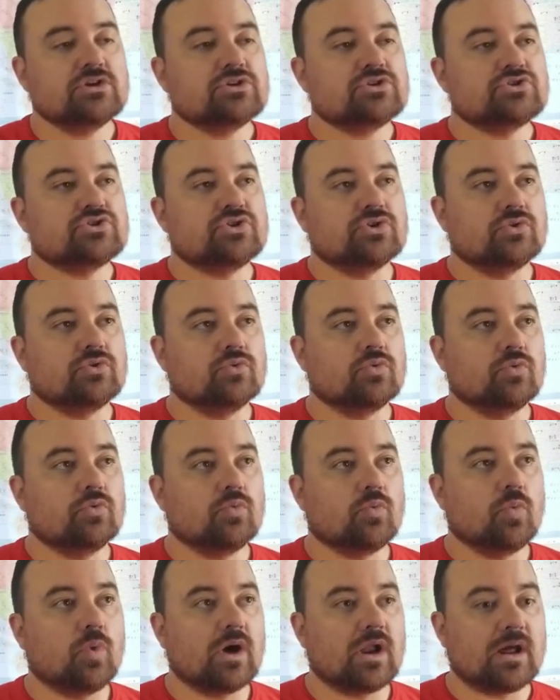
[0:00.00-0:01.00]
So
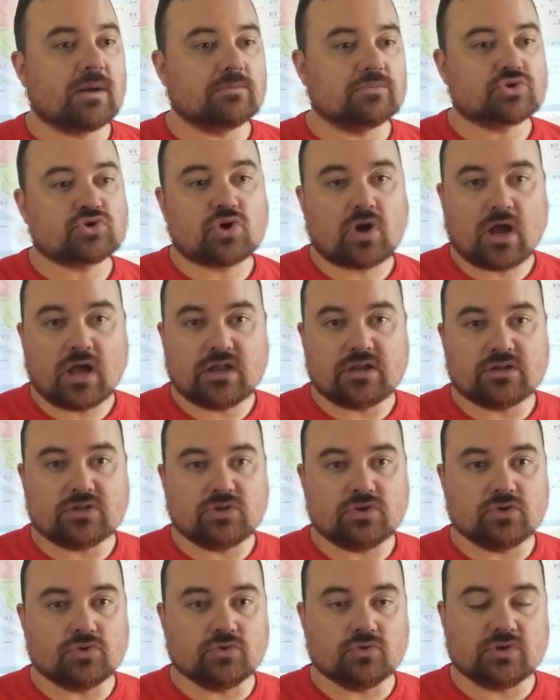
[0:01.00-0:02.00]
what I'm trying to
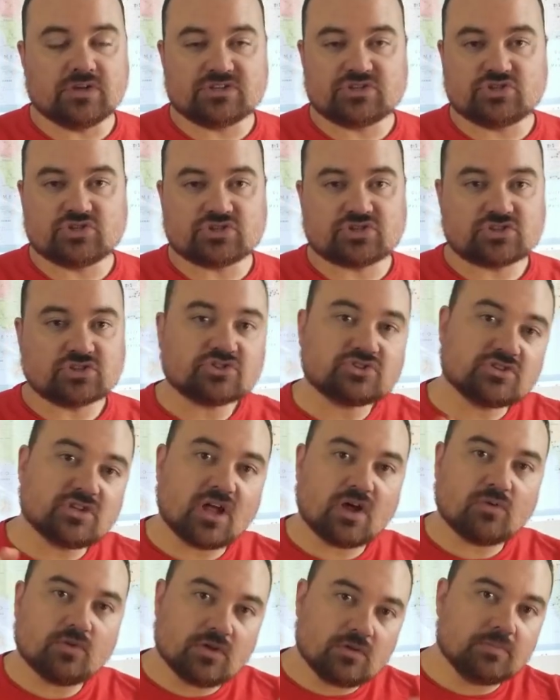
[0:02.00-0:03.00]
do is just
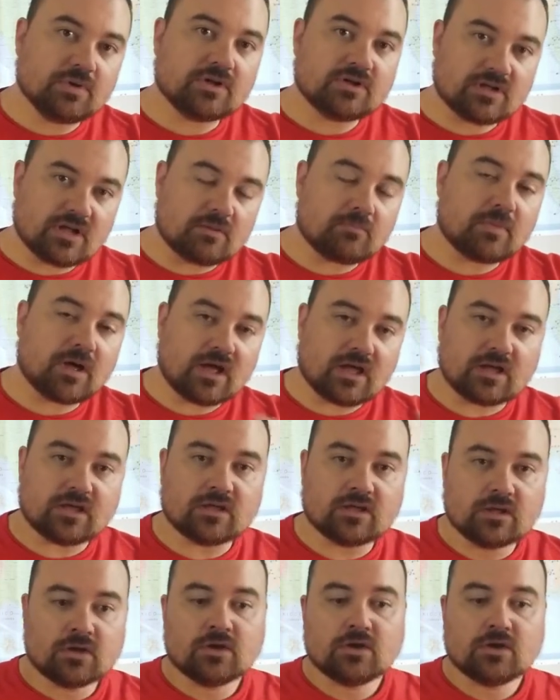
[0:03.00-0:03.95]
slowly build up my